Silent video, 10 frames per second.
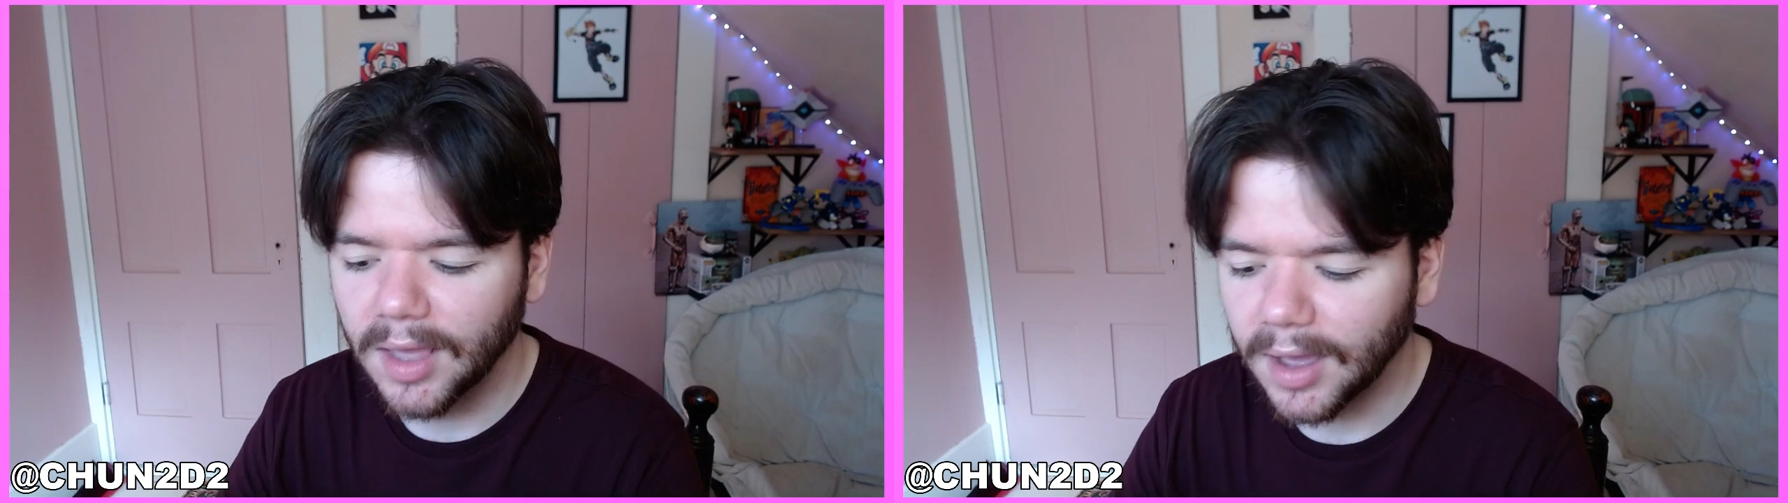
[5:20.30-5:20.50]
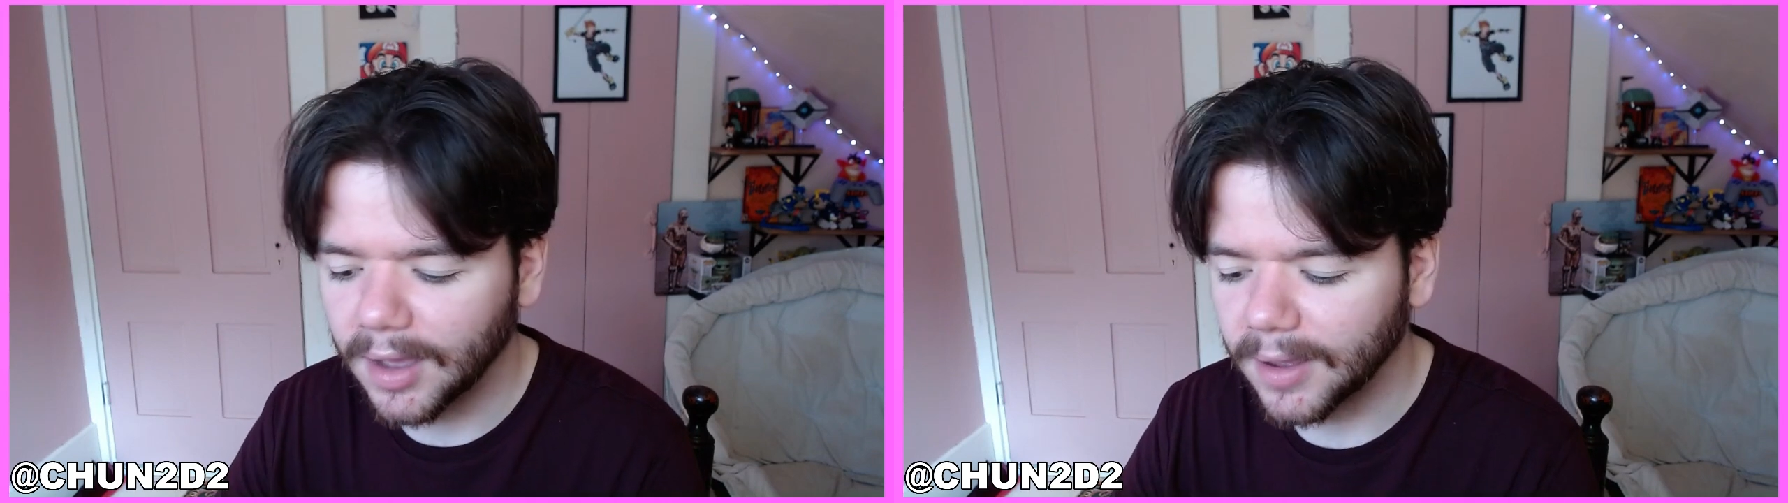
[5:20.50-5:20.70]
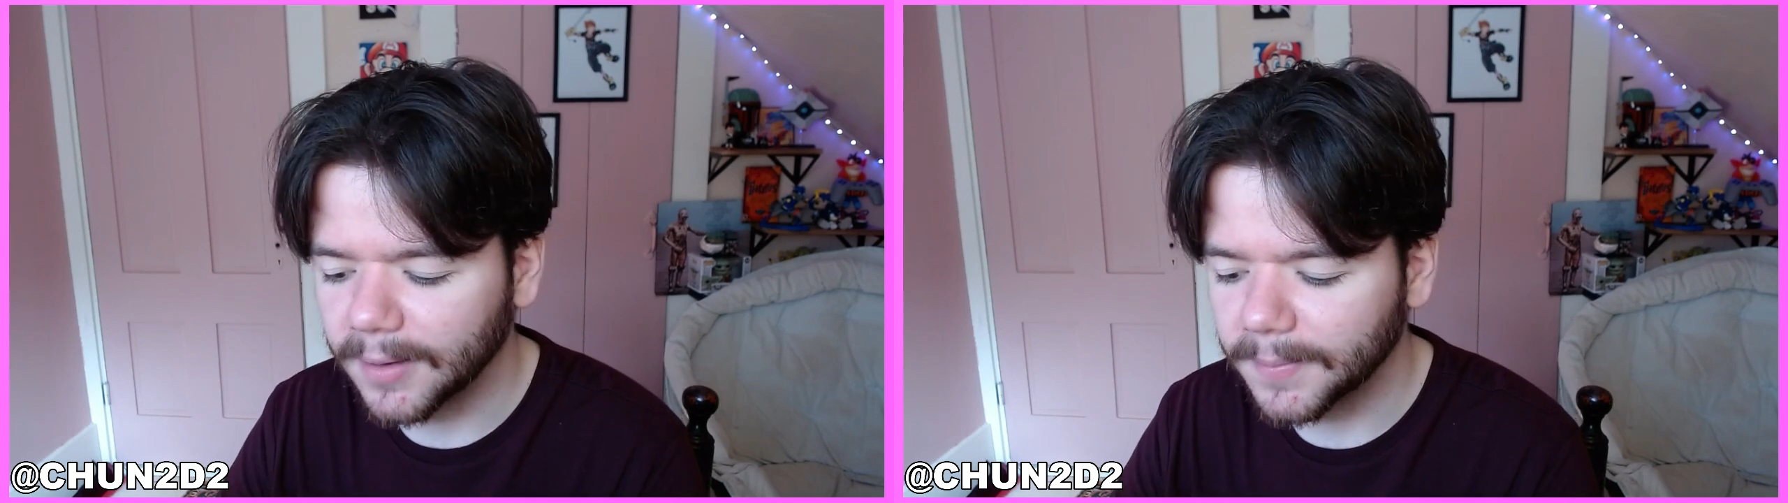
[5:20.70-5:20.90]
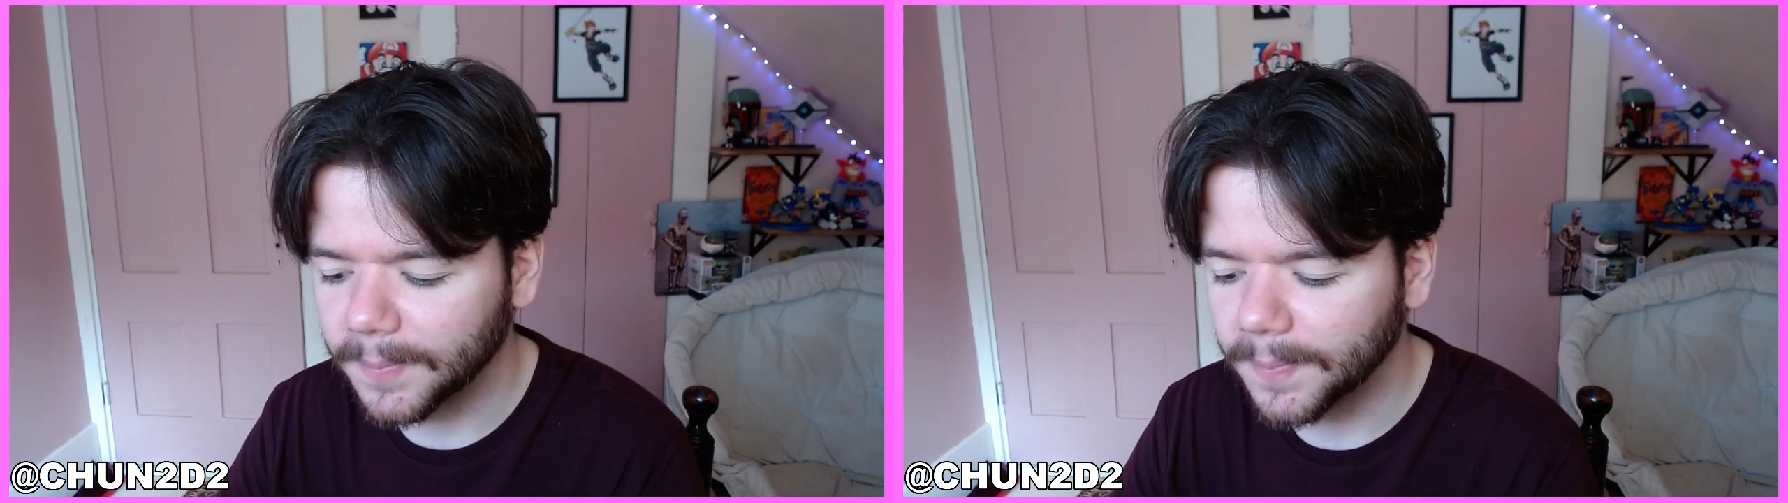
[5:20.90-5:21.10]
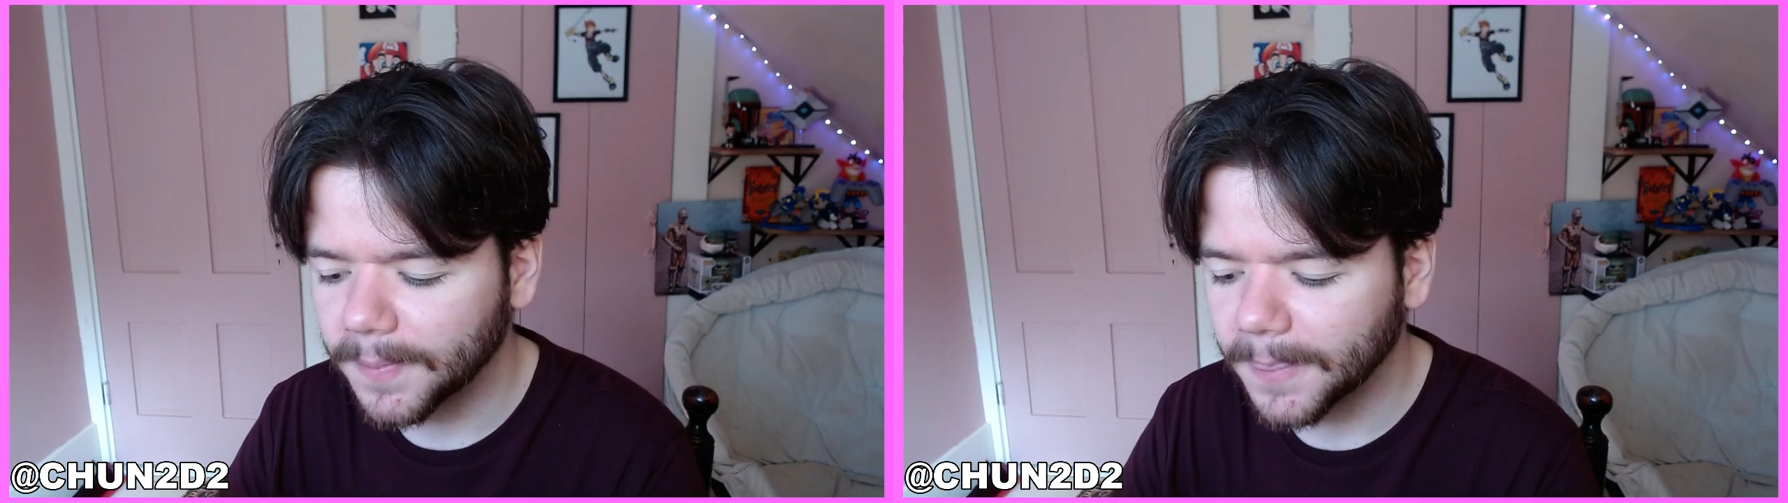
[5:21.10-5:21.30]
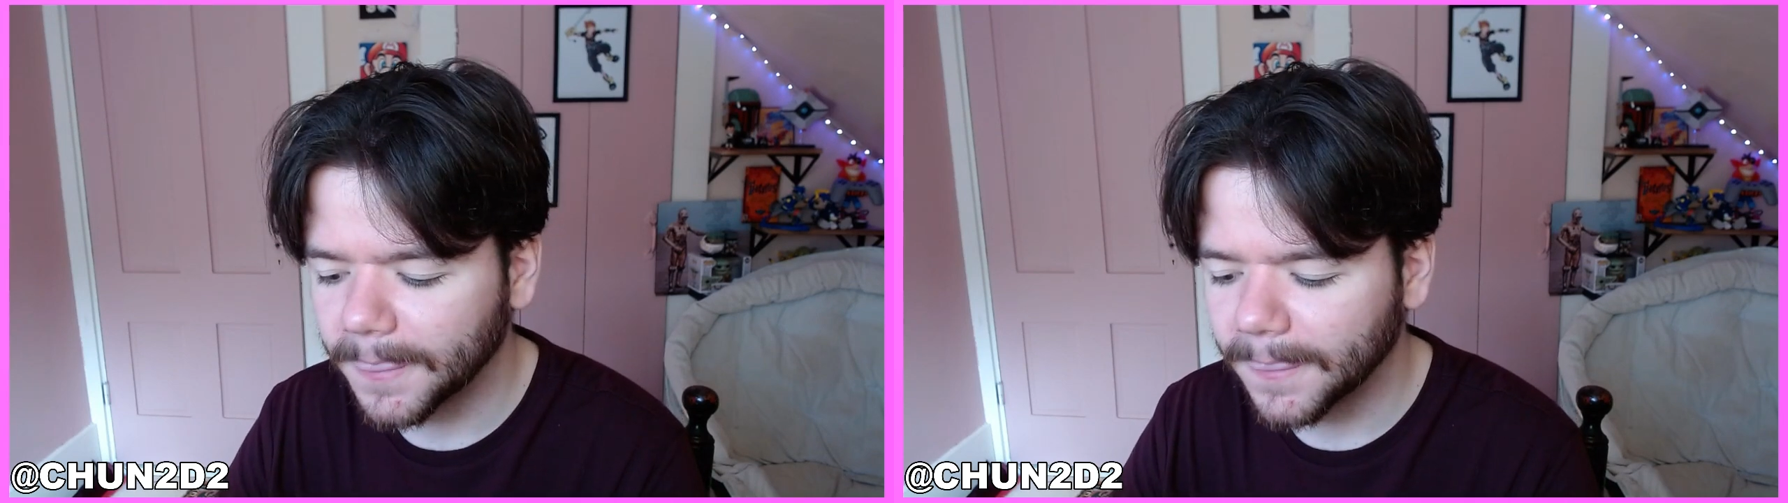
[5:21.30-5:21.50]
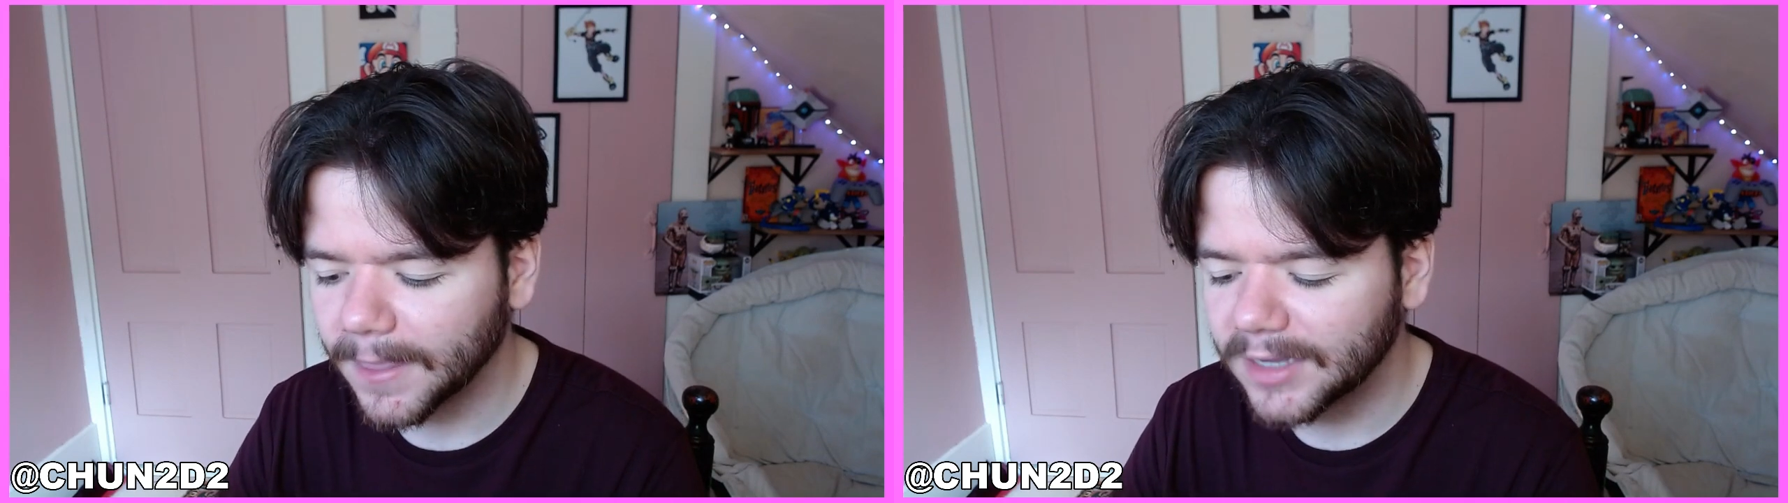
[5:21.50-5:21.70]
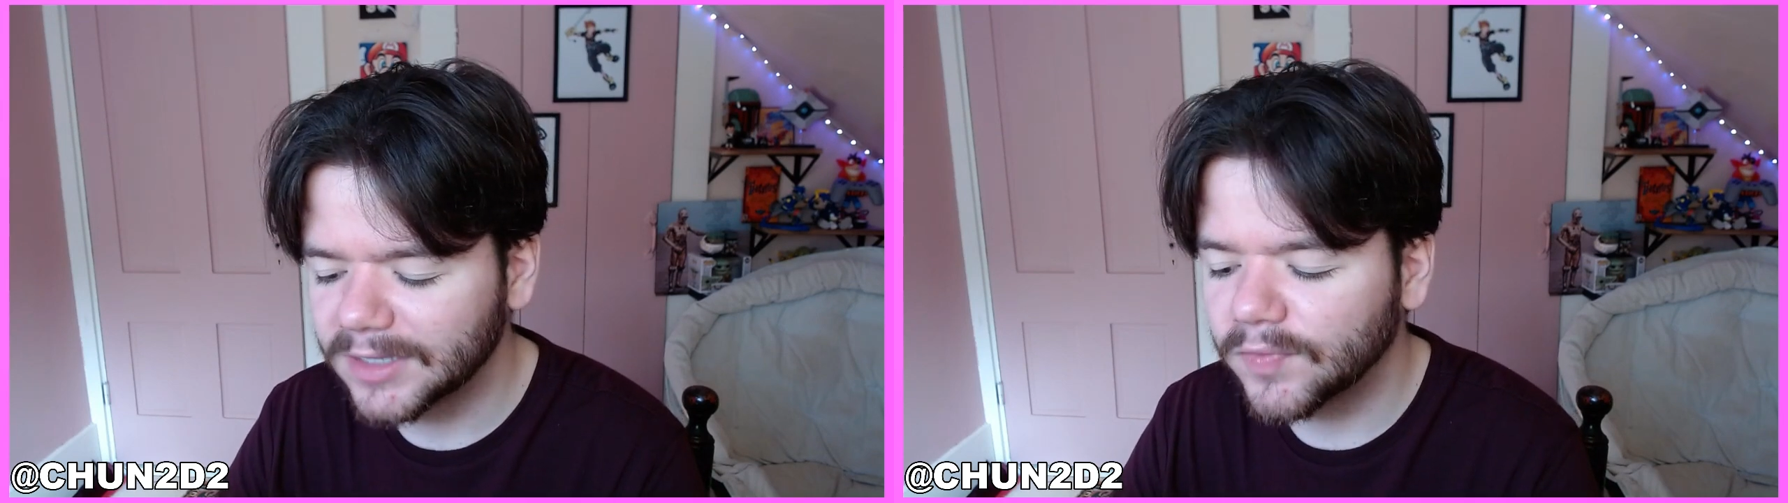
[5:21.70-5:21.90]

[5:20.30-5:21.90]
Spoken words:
Because